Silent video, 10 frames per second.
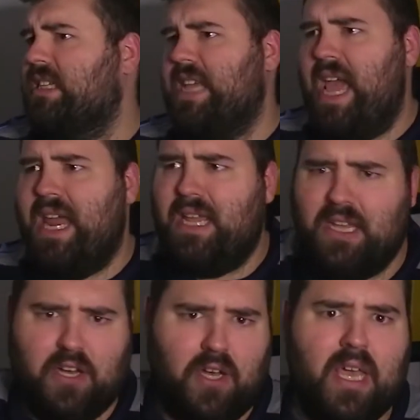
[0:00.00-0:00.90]

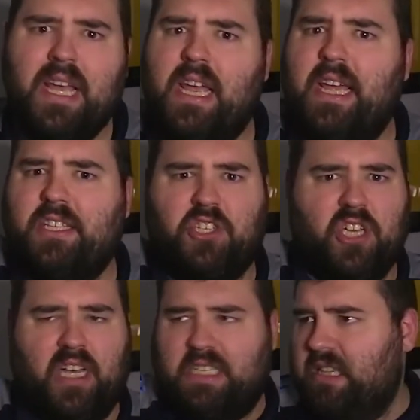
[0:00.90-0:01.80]
Tannehill is
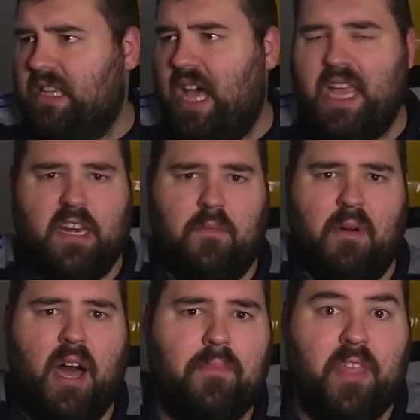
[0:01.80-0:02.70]
just lighting them
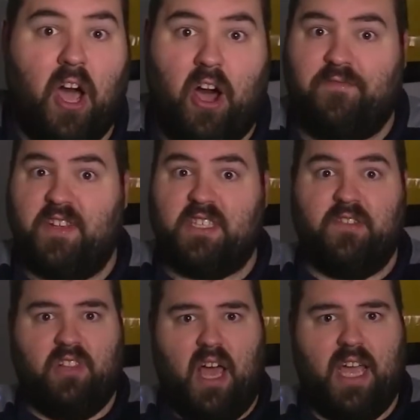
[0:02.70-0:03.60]
up. The
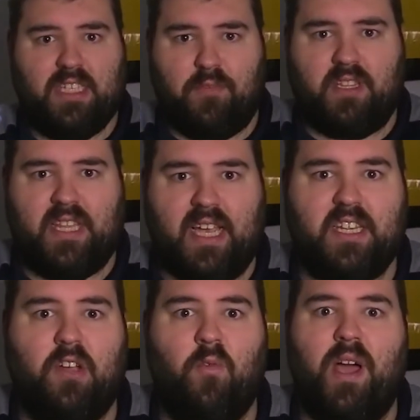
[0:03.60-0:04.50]
offensive line's
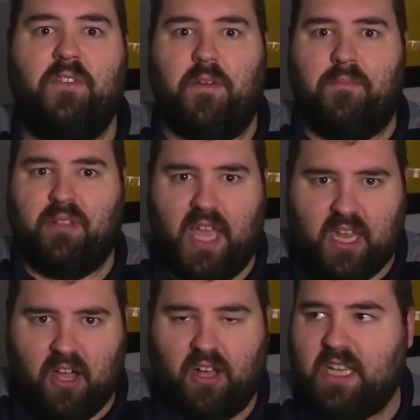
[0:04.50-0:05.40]
protecting well. The play
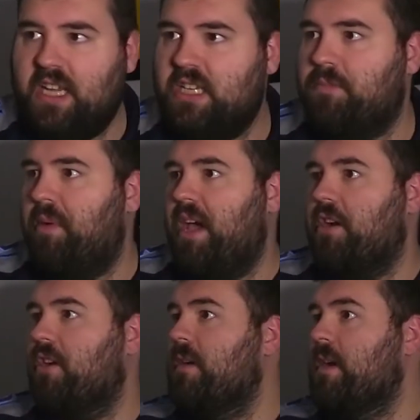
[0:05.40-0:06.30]
calling is
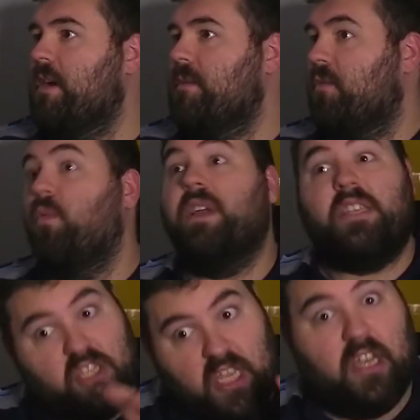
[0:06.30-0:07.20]
better. We
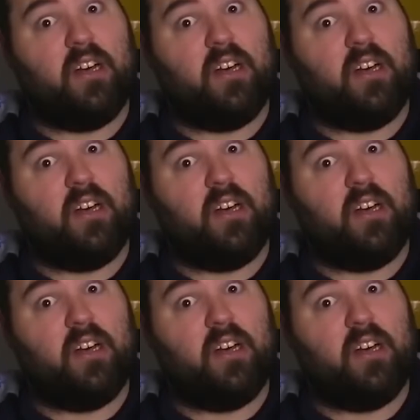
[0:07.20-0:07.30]
still